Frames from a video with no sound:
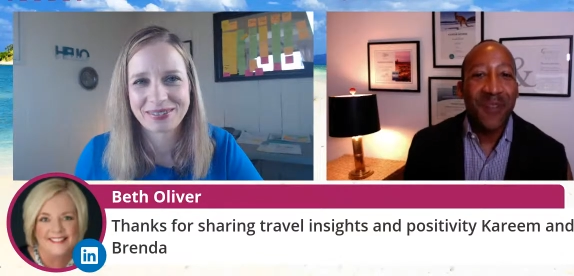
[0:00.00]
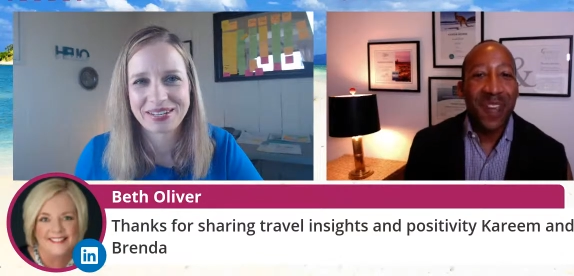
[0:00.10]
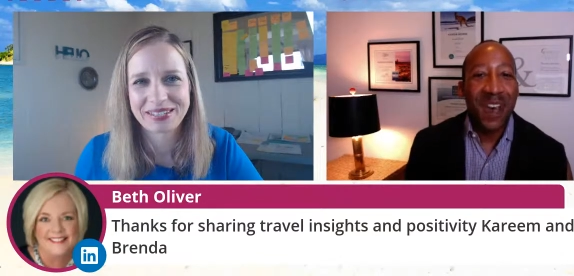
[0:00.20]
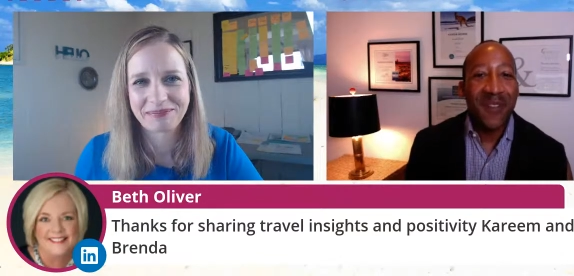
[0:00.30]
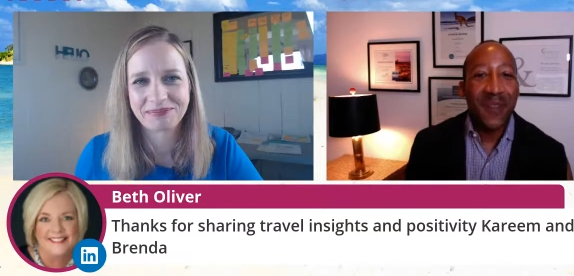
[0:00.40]

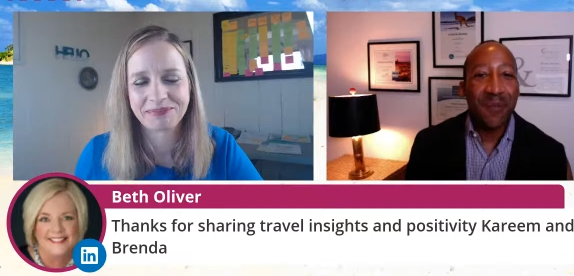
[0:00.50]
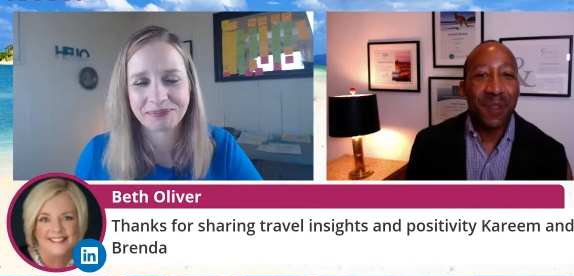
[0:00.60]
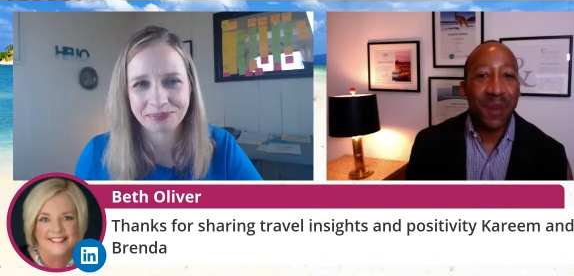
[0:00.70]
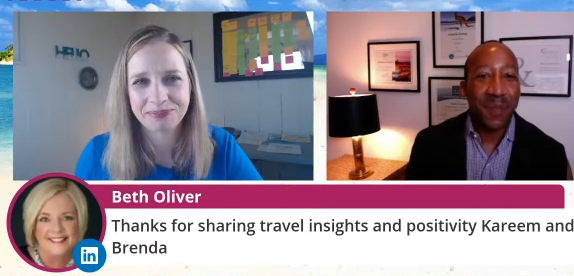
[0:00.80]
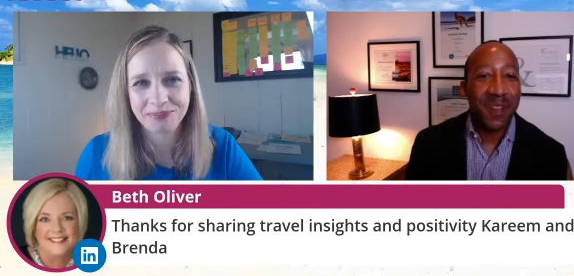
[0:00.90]
Speaker 1: we
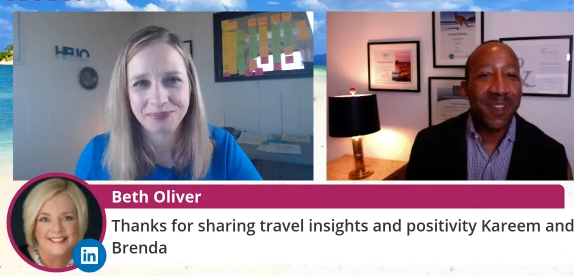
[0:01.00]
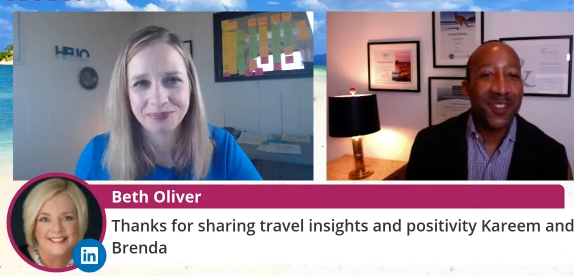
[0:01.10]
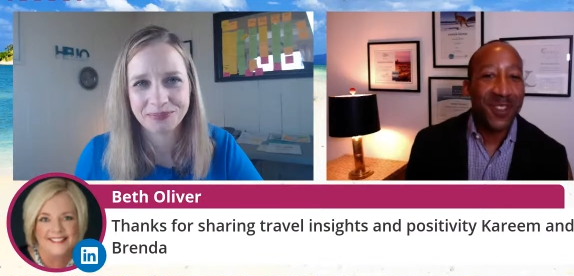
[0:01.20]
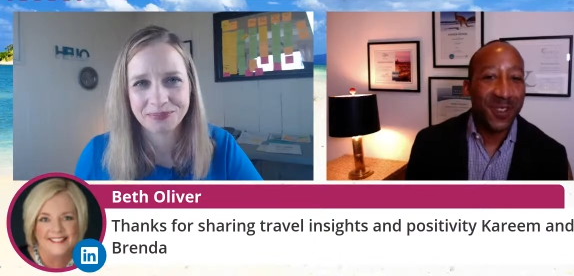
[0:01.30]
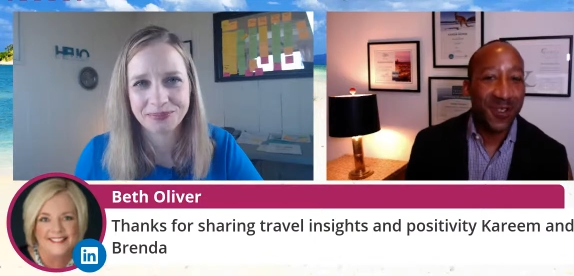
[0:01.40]
haven't plummeted
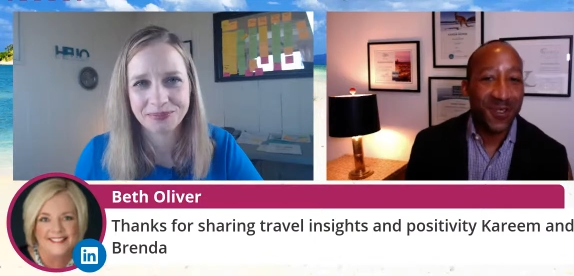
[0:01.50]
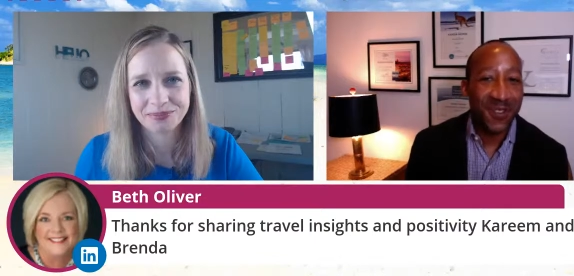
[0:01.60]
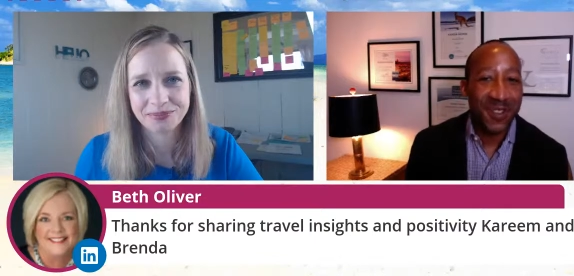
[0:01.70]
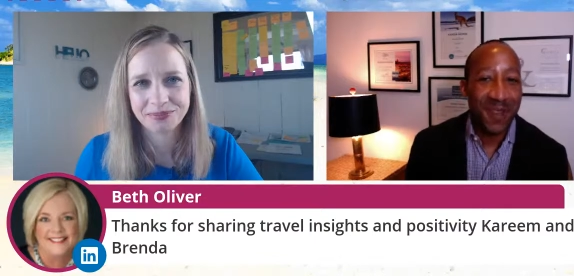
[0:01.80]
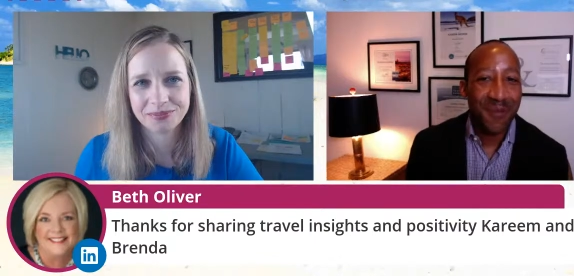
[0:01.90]
into the
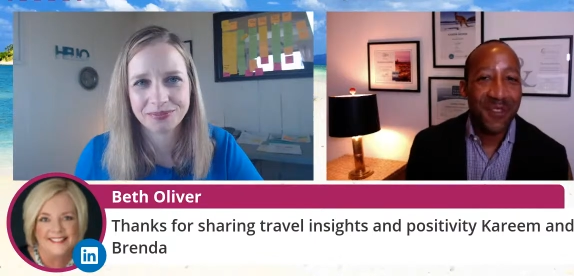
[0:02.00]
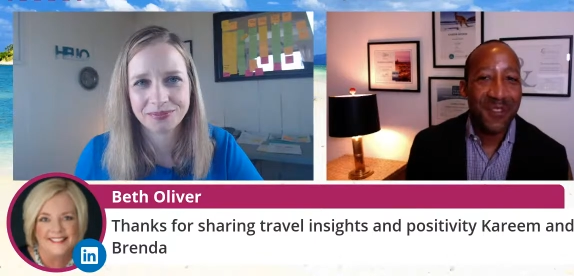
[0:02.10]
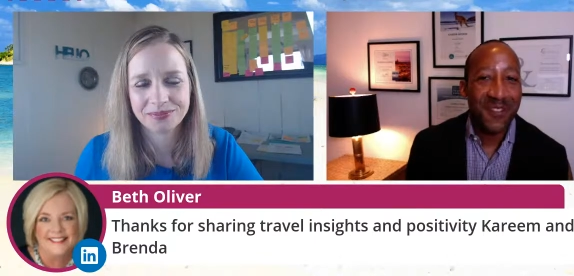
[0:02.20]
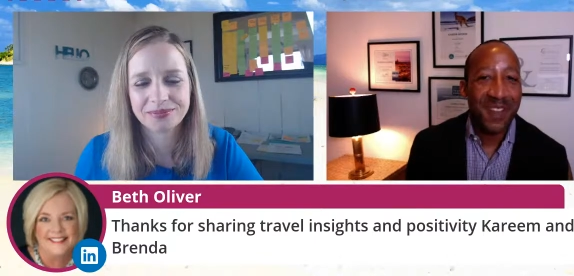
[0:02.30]
colder temperatures